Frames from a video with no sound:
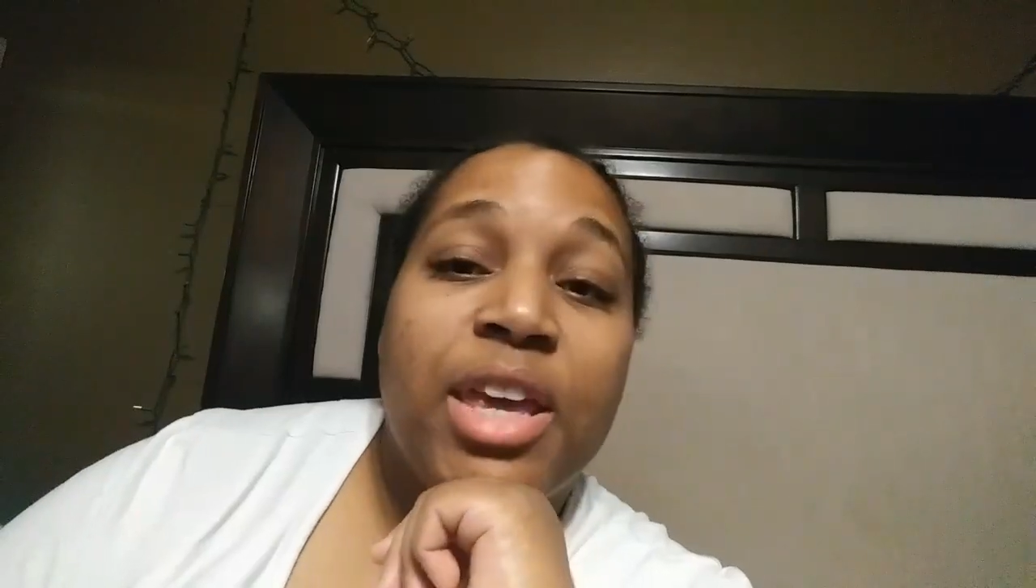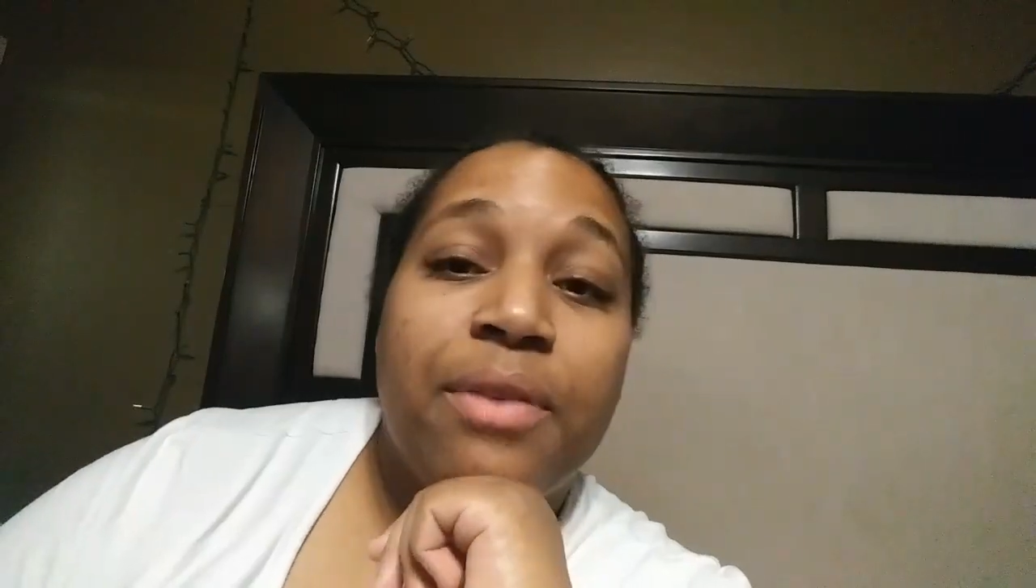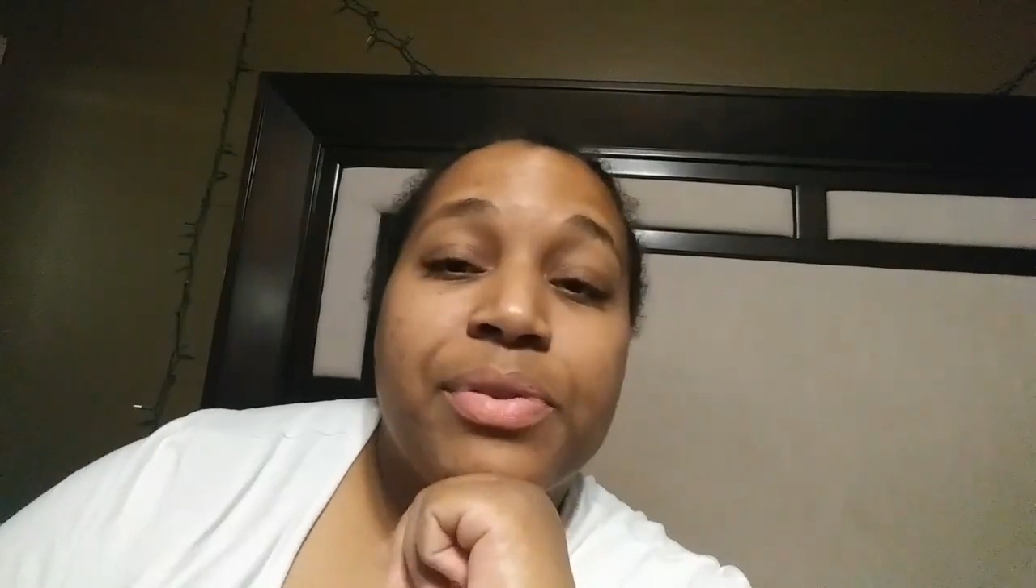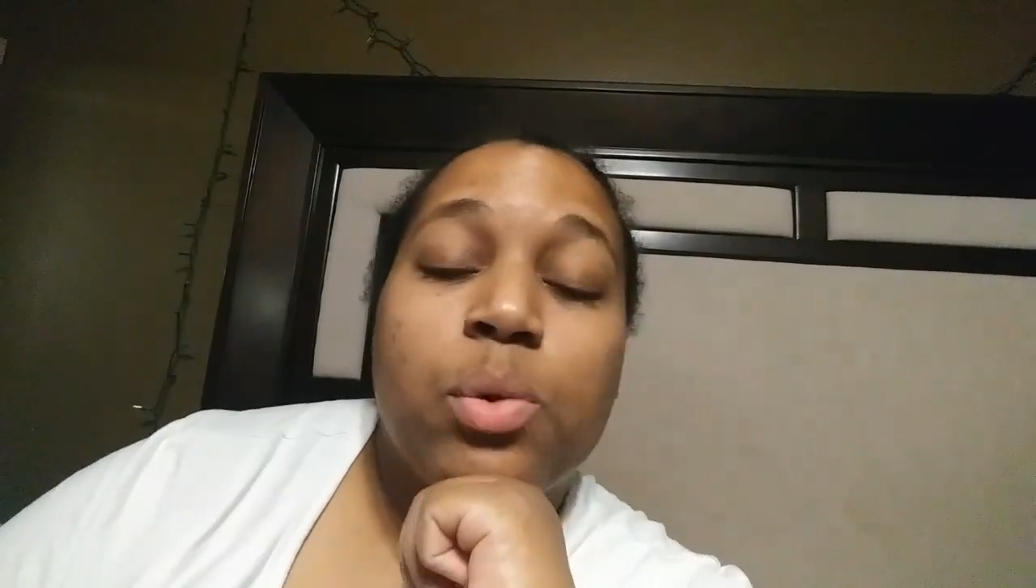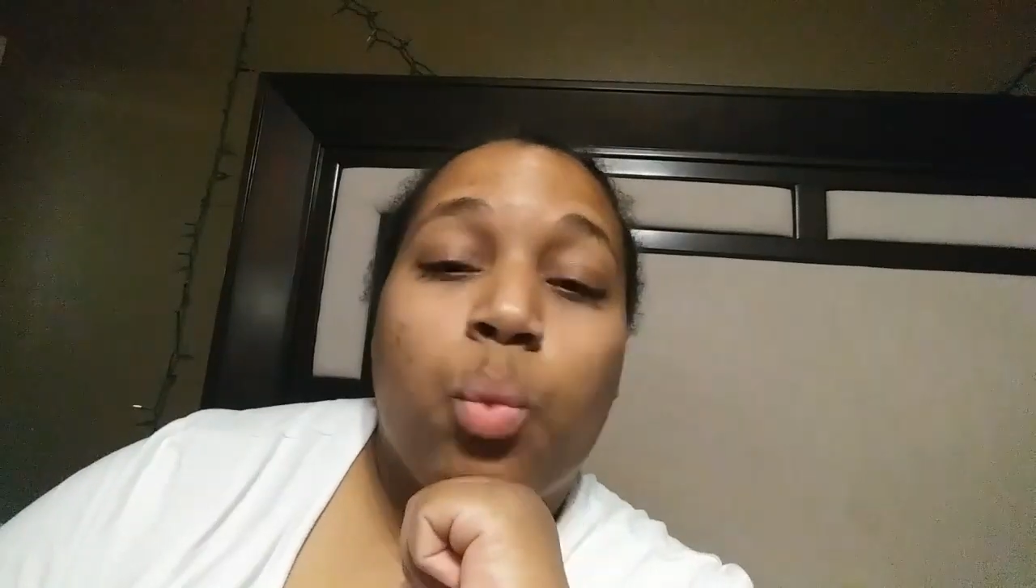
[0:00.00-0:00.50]

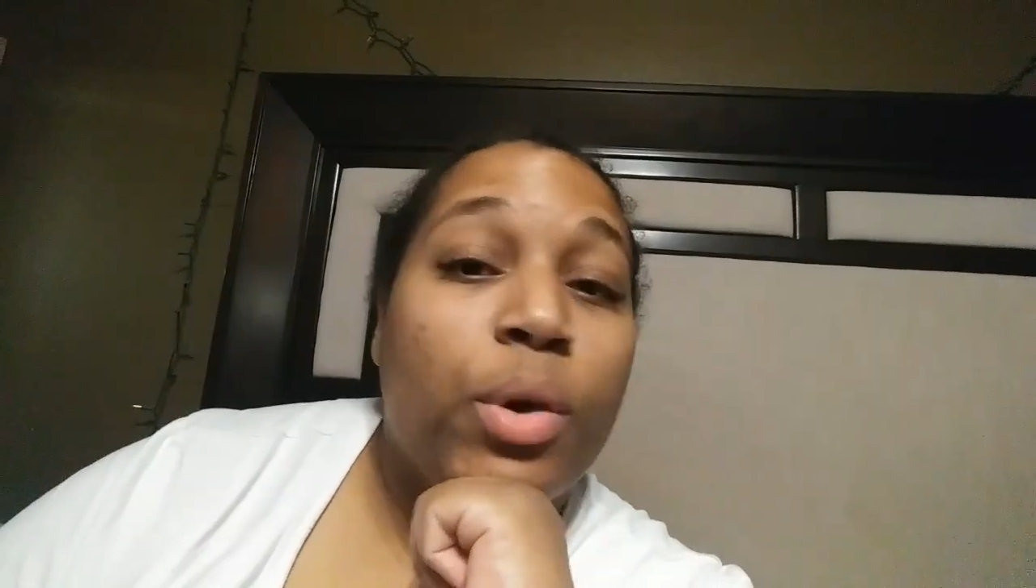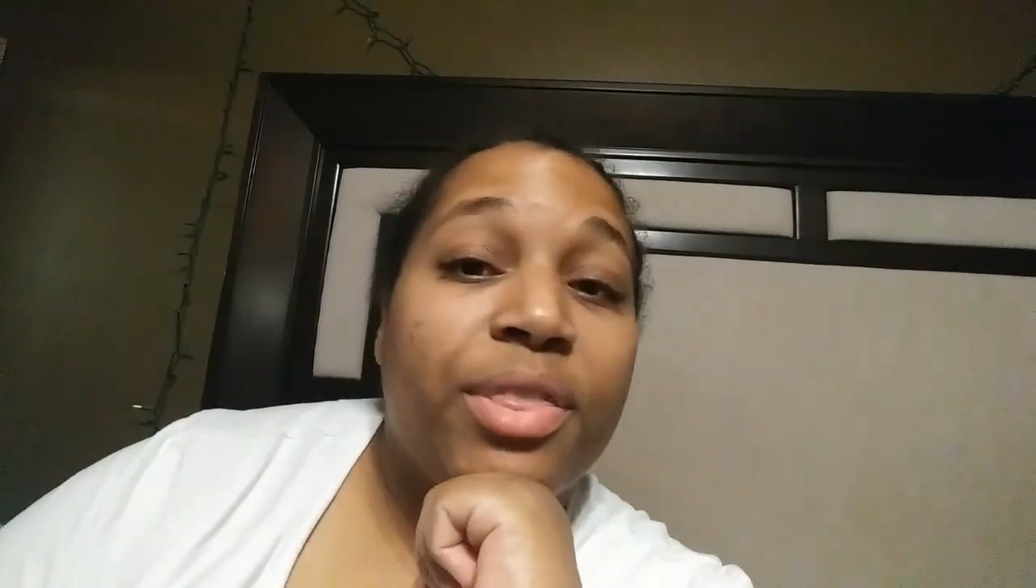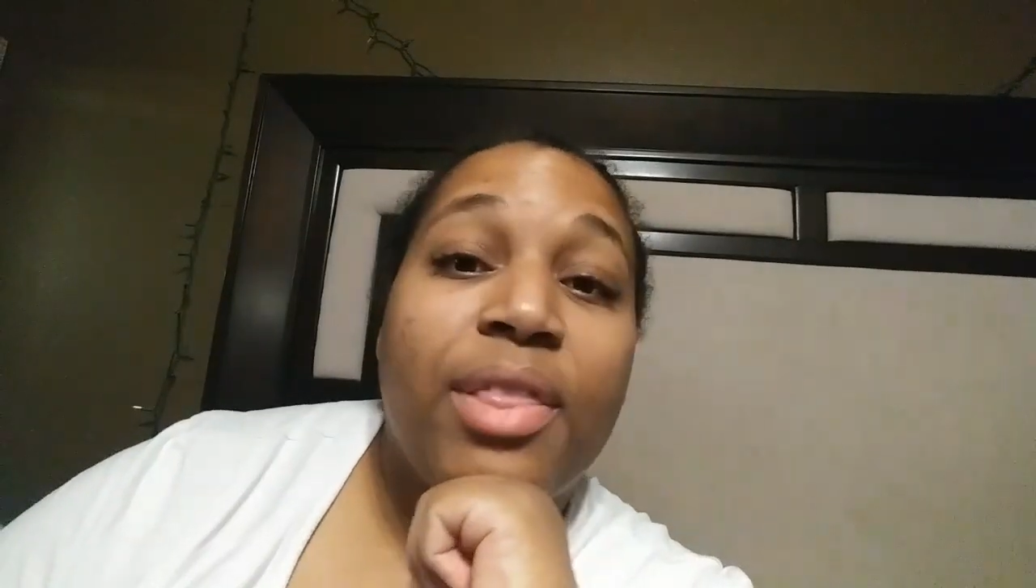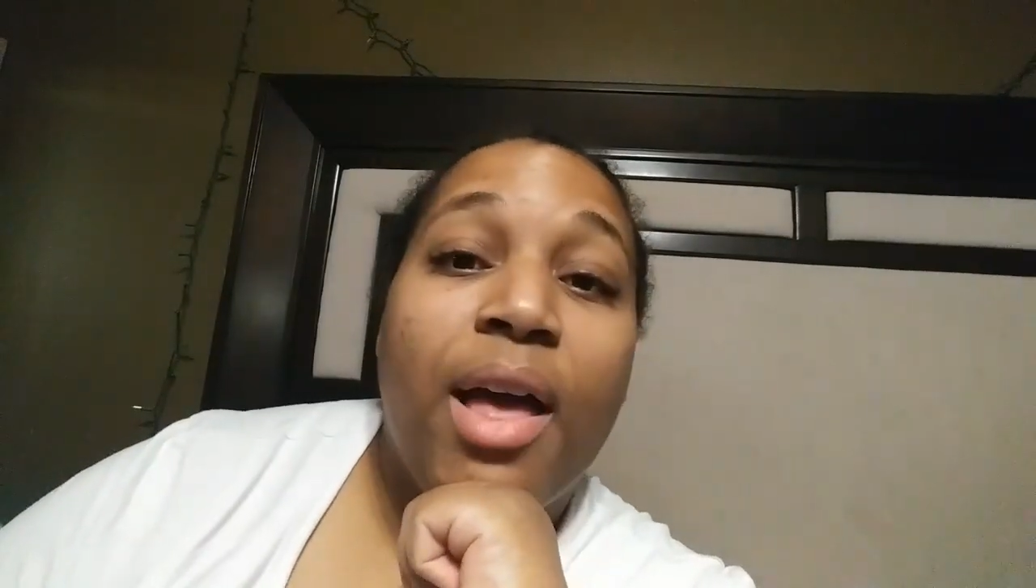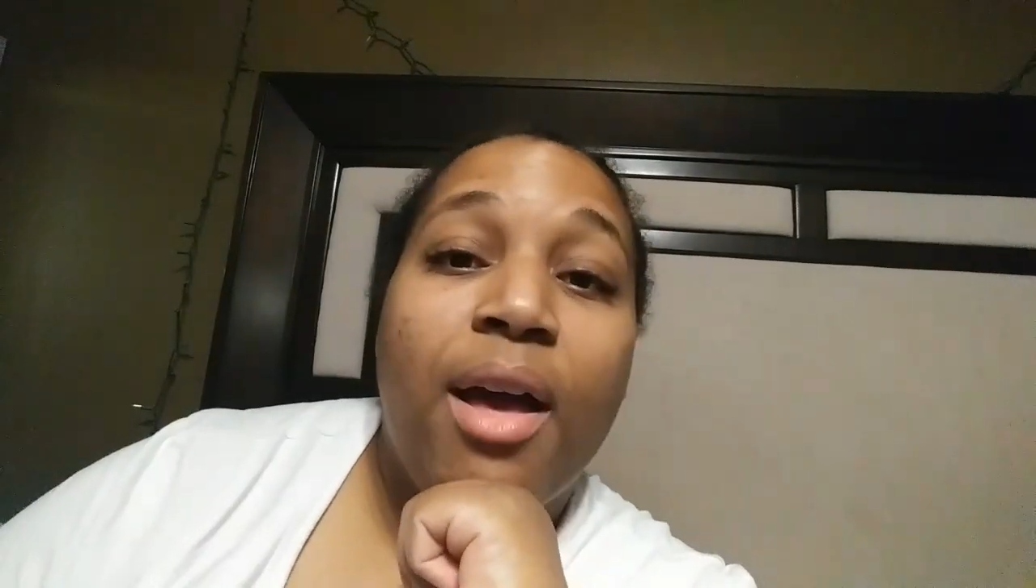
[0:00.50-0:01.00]
gifts,
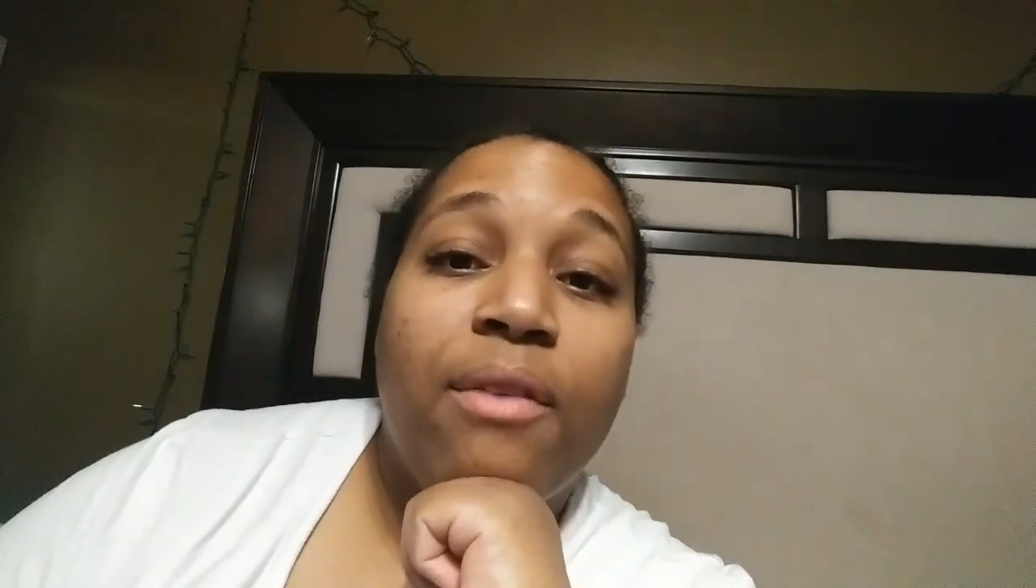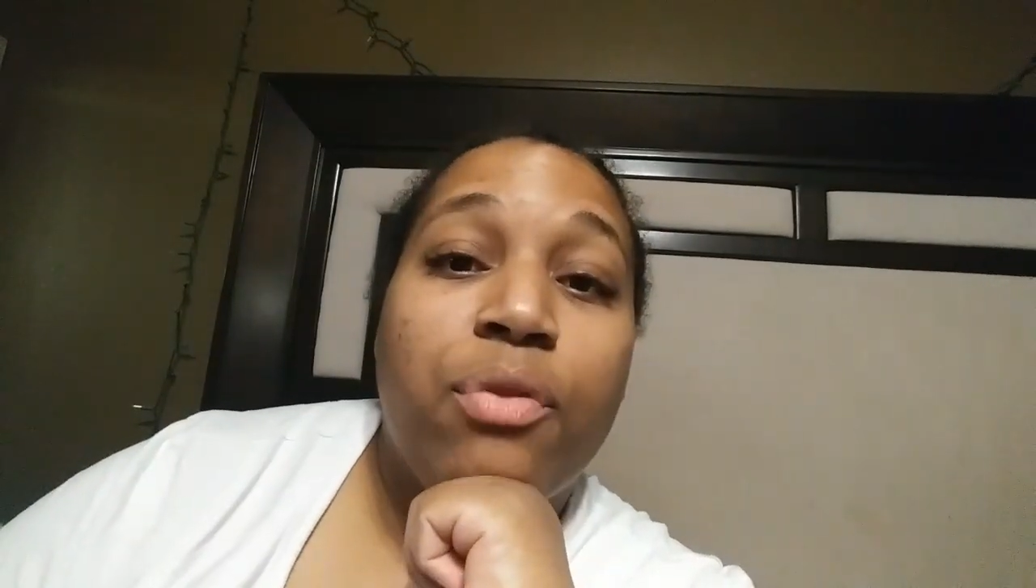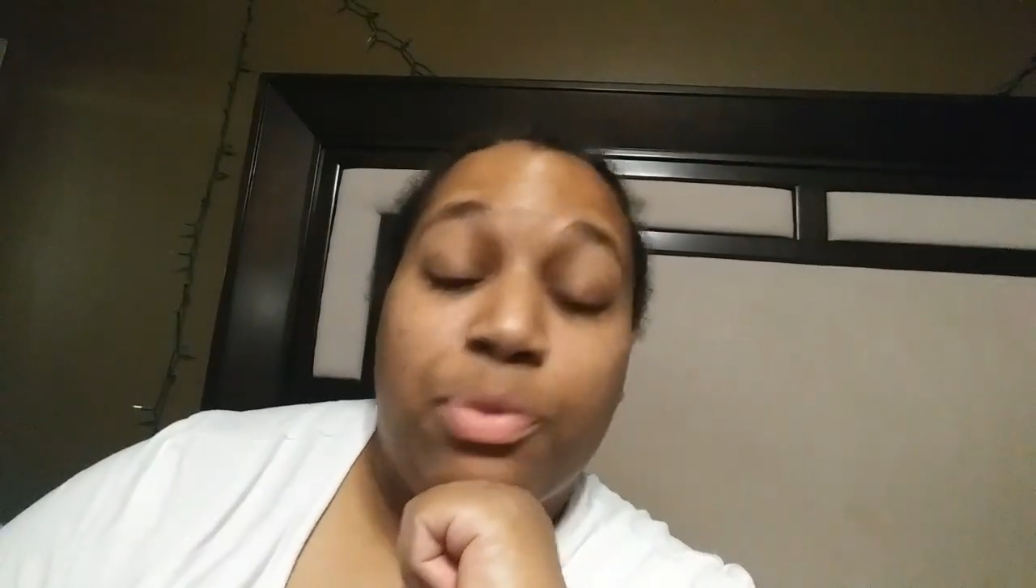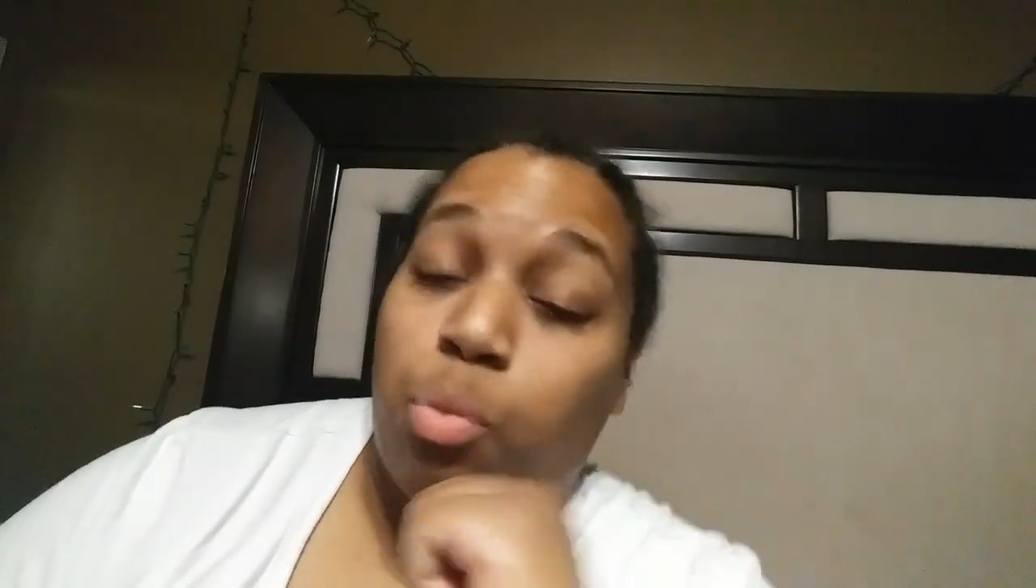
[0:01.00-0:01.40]
with love.